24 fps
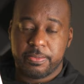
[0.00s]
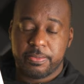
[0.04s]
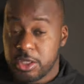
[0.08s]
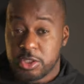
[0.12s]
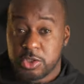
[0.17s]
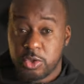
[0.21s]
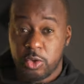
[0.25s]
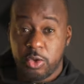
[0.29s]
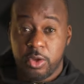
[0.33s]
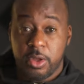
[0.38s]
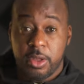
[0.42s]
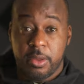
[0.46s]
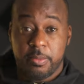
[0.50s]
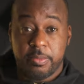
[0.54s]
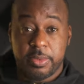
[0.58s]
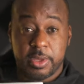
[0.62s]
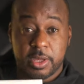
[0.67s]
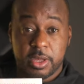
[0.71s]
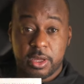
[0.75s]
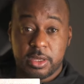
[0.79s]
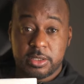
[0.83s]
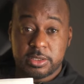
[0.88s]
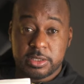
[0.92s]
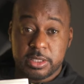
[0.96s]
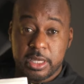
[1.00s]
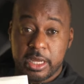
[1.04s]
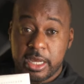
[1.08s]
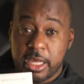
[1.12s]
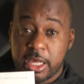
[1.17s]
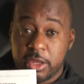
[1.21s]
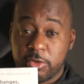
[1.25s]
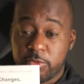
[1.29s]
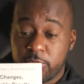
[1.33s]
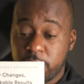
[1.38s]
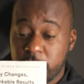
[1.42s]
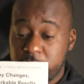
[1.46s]
So because I
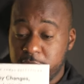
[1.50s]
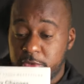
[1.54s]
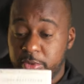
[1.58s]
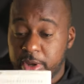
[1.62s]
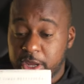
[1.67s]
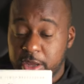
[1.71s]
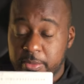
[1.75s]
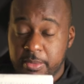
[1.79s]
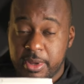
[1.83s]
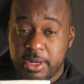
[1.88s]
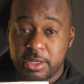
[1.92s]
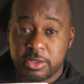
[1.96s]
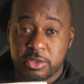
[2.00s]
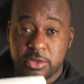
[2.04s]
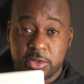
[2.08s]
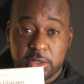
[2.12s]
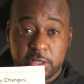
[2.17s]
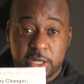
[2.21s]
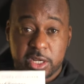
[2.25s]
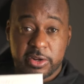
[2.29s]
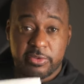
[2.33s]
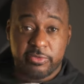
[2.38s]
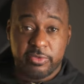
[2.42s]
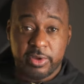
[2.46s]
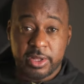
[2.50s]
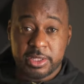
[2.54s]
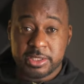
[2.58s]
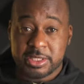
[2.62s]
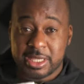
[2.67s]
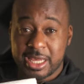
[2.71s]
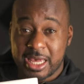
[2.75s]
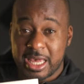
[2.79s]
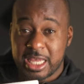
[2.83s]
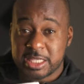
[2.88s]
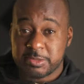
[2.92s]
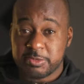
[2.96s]
really recommend it to a lot of friends,
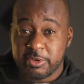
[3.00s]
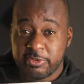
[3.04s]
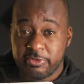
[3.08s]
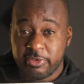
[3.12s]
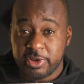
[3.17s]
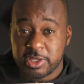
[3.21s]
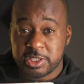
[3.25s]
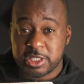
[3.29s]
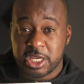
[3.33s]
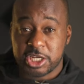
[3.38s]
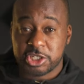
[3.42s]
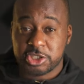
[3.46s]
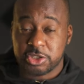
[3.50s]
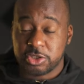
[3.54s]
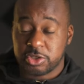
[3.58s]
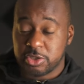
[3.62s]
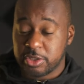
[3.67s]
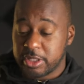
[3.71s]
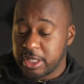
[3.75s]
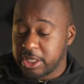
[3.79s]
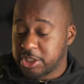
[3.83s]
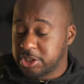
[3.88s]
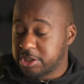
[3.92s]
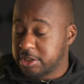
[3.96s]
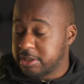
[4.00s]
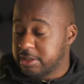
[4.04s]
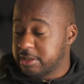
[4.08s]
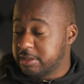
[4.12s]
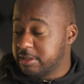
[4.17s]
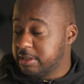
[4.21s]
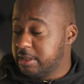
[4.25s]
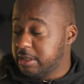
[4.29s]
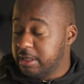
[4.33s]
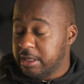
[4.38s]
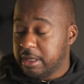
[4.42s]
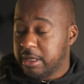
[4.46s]
I asked my friends actually
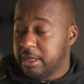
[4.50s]
to